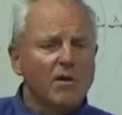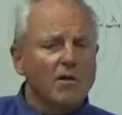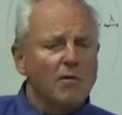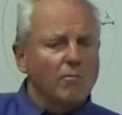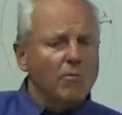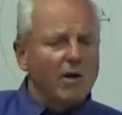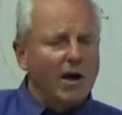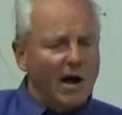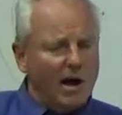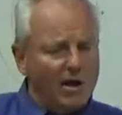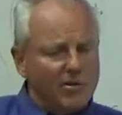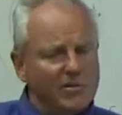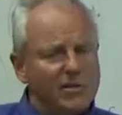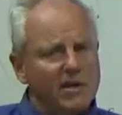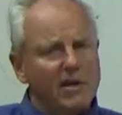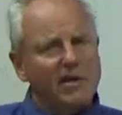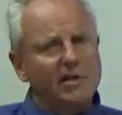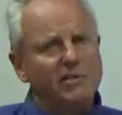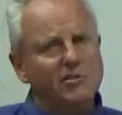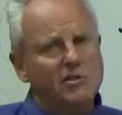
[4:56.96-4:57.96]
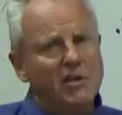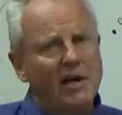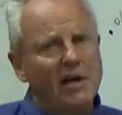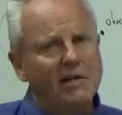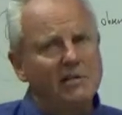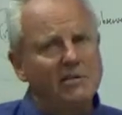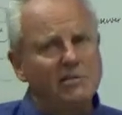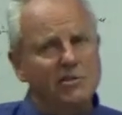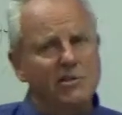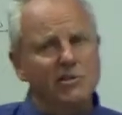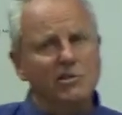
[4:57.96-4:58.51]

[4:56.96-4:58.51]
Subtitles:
We're only going to change the